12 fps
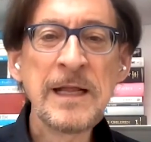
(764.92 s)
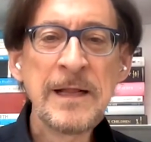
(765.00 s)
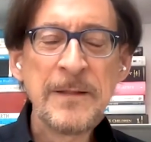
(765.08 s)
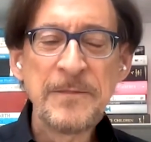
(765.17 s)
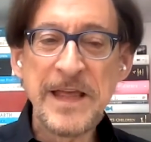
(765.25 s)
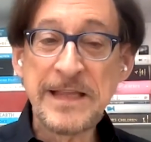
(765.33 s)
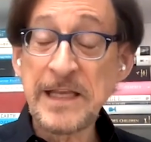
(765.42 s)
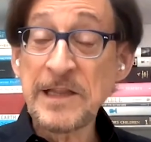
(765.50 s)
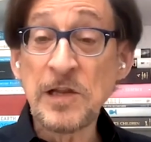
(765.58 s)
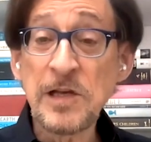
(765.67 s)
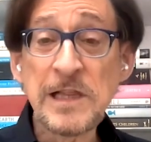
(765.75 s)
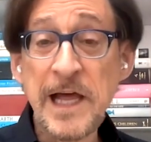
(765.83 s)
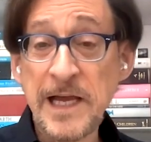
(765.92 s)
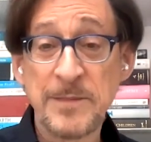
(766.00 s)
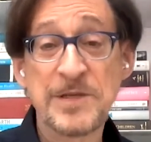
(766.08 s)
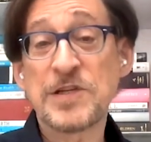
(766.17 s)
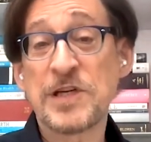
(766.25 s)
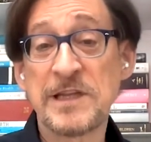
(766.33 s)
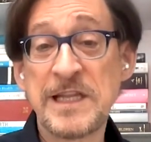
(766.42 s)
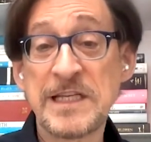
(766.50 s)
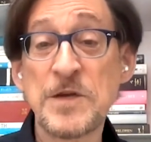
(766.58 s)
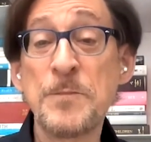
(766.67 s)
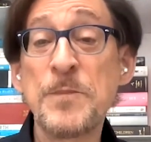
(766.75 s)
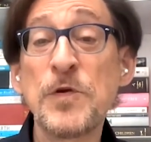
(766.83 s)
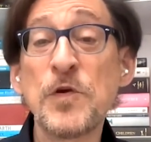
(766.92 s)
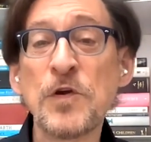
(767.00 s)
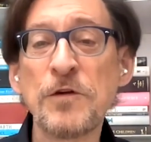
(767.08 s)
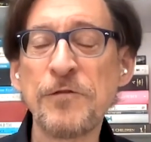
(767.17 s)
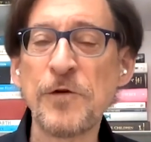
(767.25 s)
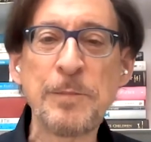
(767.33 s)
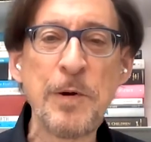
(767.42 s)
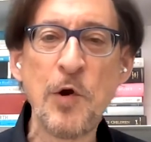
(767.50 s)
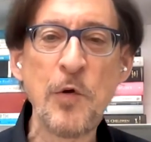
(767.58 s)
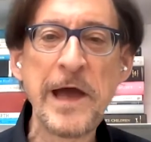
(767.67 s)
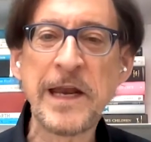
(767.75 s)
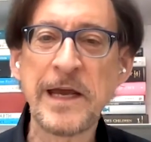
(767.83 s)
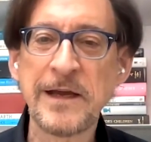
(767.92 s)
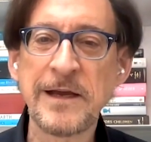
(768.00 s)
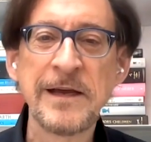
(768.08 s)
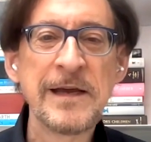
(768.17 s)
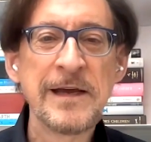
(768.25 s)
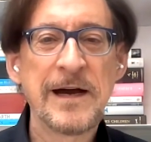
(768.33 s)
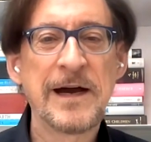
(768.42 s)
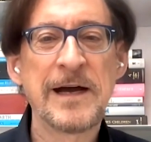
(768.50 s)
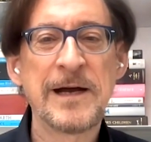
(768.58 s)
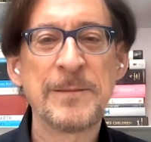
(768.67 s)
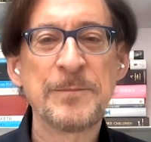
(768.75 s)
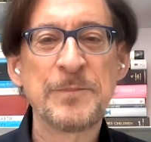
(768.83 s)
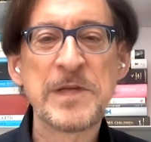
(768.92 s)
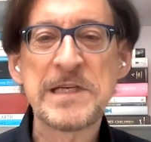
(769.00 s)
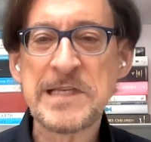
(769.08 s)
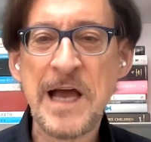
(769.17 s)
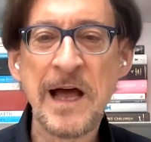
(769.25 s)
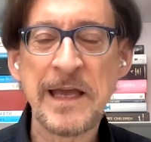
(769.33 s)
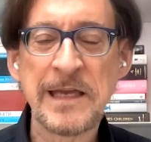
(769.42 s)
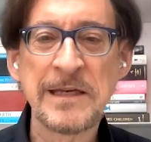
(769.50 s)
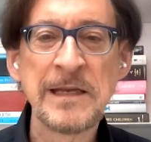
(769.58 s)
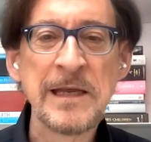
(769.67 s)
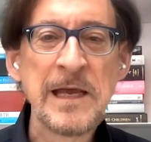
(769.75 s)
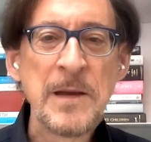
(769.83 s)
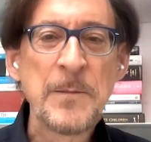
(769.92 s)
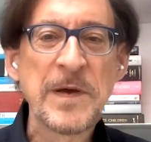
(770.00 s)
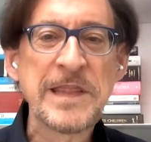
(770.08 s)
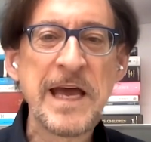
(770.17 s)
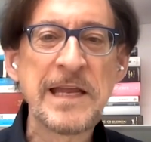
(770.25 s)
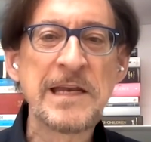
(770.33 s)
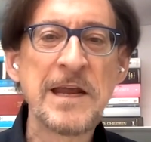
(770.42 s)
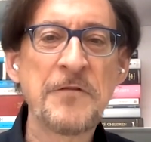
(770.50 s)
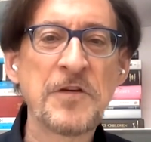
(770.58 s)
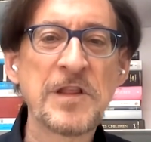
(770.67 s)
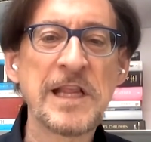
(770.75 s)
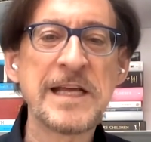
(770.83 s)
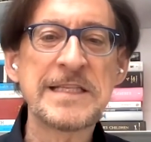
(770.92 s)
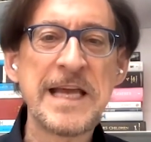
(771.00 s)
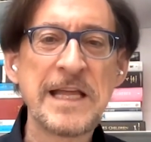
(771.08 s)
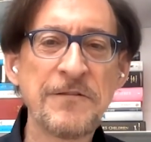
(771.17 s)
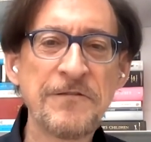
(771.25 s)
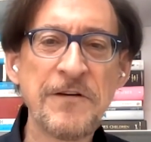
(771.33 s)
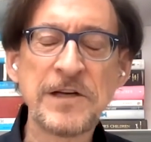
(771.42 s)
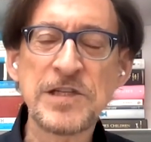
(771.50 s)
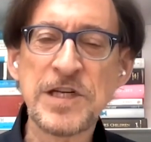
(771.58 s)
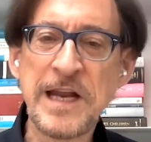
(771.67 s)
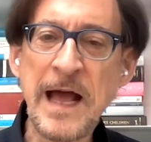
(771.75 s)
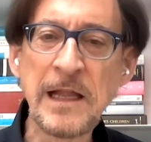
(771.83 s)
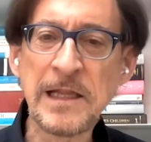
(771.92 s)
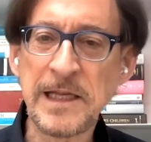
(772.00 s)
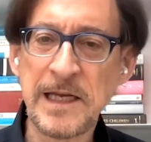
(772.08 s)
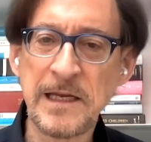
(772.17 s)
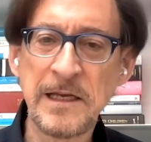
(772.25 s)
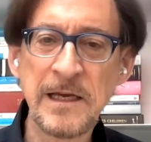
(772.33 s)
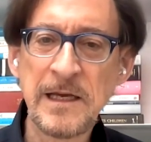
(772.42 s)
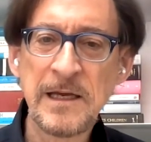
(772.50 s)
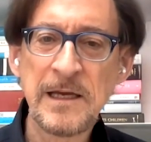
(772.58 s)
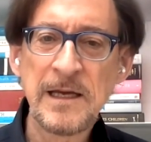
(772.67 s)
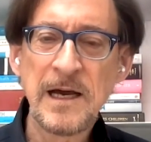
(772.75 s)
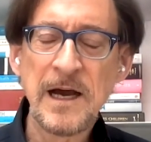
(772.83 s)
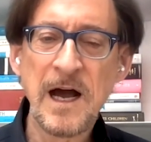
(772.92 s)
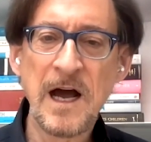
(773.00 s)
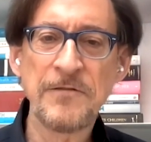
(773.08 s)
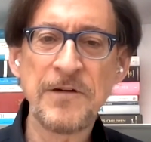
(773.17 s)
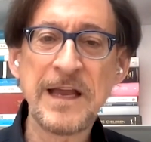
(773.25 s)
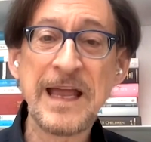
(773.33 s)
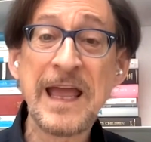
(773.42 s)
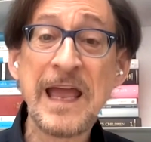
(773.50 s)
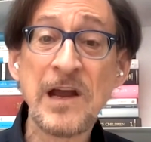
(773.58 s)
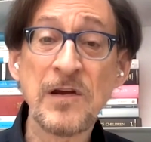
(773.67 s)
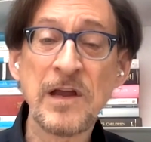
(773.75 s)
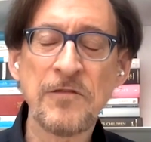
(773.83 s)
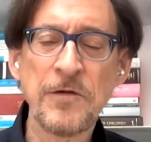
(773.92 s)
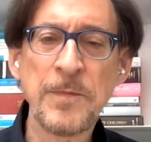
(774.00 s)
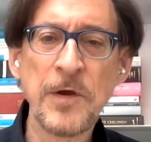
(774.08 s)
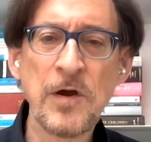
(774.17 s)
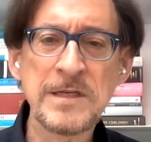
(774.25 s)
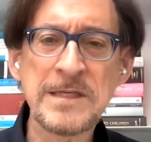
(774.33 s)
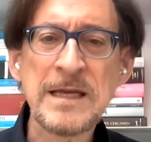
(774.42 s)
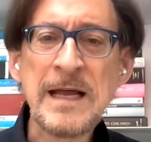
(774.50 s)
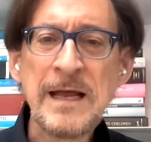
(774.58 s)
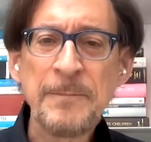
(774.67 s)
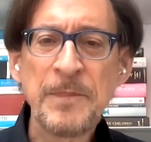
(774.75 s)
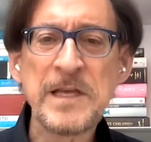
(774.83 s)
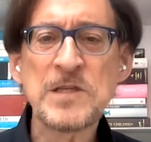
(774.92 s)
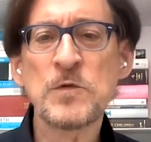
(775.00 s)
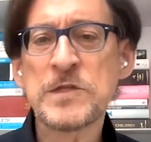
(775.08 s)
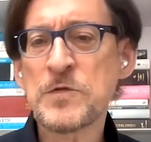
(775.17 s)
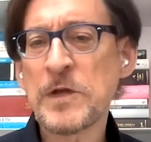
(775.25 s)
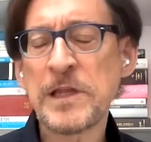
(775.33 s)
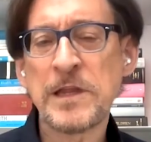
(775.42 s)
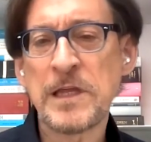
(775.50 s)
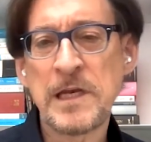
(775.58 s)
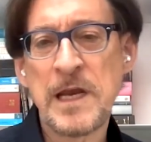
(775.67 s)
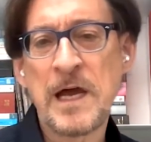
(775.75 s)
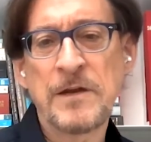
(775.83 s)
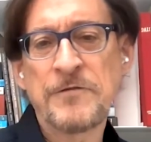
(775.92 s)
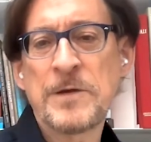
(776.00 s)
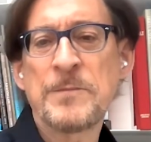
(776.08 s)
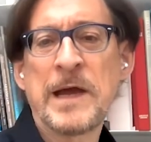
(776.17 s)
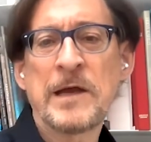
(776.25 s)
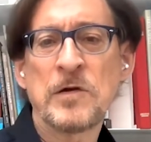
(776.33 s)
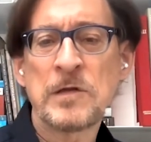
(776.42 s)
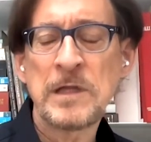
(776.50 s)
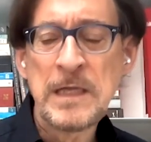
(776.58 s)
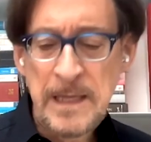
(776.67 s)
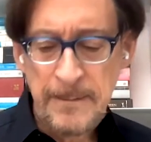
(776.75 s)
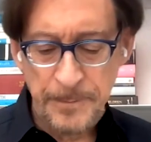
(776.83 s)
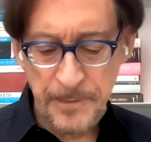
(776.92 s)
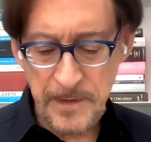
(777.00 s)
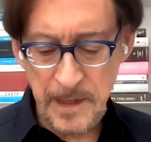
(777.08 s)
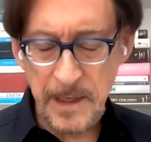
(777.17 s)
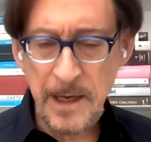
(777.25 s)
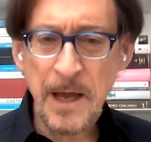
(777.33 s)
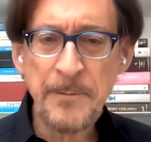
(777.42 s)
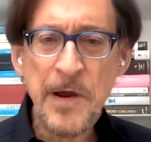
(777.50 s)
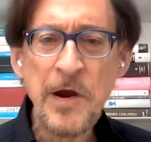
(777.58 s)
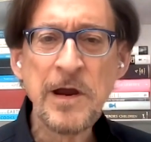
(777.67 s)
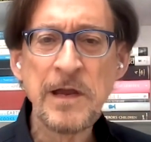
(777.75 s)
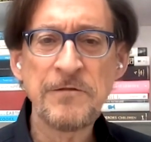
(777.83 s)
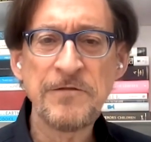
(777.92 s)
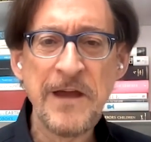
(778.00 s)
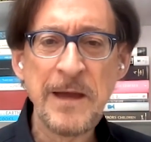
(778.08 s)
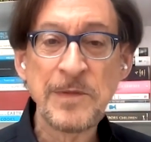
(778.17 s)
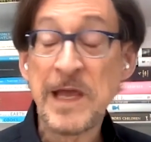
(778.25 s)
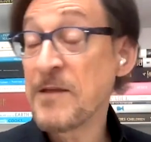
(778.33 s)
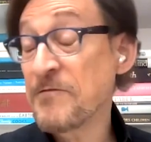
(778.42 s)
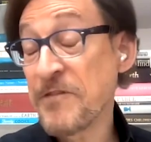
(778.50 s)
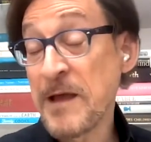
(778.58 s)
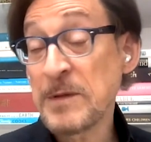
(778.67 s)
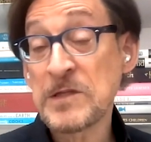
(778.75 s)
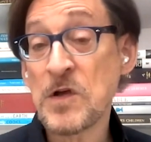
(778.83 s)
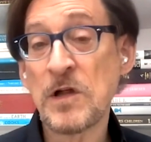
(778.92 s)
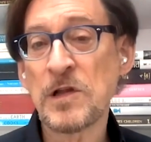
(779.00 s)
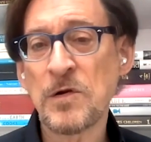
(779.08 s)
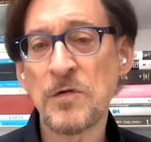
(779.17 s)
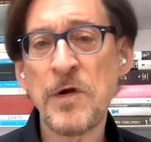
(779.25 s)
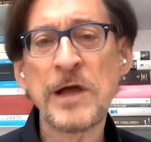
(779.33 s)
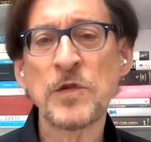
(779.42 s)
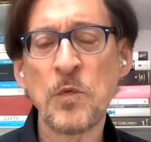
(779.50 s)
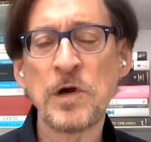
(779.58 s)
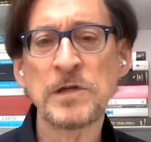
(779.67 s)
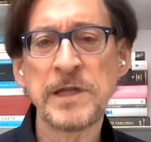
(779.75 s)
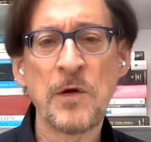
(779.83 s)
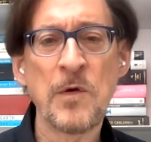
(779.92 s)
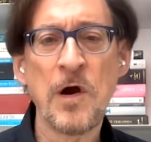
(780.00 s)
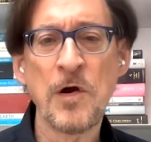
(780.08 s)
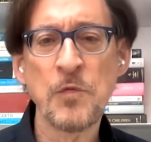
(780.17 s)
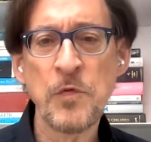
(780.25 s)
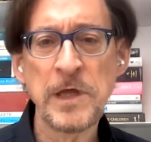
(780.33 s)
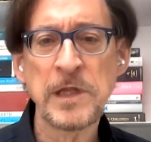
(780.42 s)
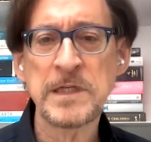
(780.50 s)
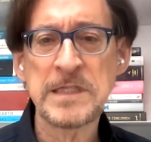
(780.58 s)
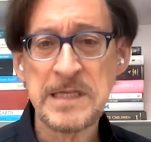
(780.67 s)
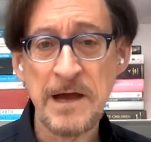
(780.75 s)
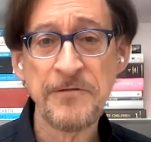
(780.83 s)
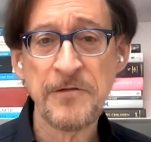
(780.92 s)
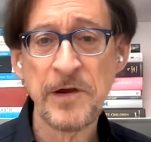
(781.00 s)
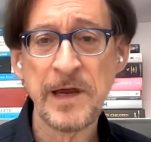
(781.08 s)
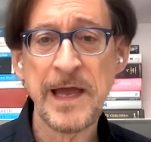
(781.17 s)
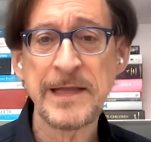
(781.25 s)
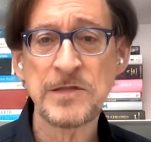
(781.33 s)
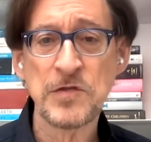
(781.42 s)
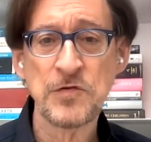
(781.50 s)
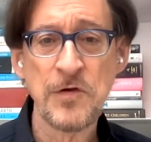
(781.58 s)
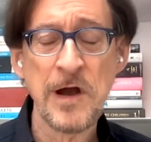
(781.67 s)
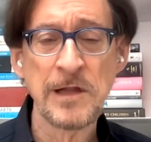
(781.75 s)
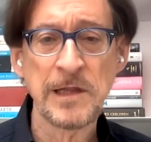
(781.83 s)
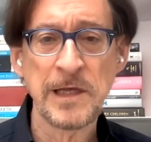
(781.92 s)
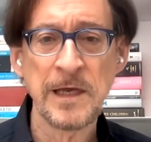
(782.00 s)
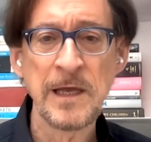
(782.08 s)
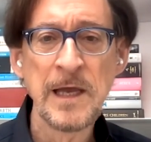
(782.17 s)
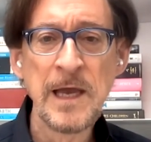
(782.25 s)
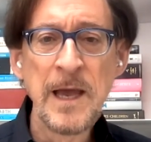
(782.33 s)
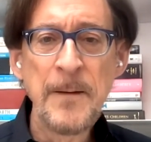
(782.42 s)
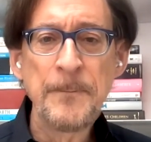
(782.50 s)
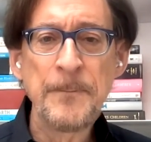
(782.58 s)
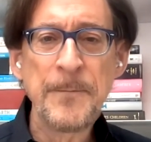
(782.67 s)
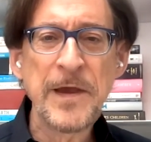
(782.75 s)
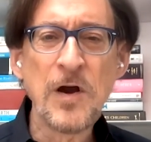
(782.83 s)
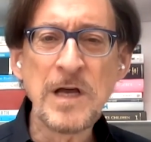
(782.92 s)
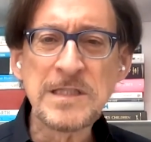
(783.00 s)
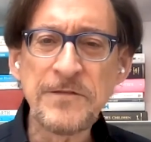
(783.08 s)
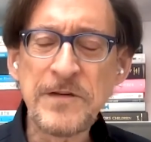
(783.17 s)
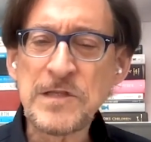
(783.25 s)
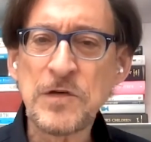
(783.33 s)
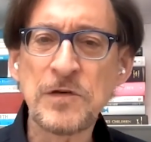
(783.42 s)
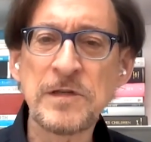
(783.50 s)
that didn't look like a machine? That's a beautiful poetic um, design, but that nevertheless had the functionality of a caregiver because this was really the nut of it, Michael. The American family and families all around the world now are really suffering and struggling because of a certain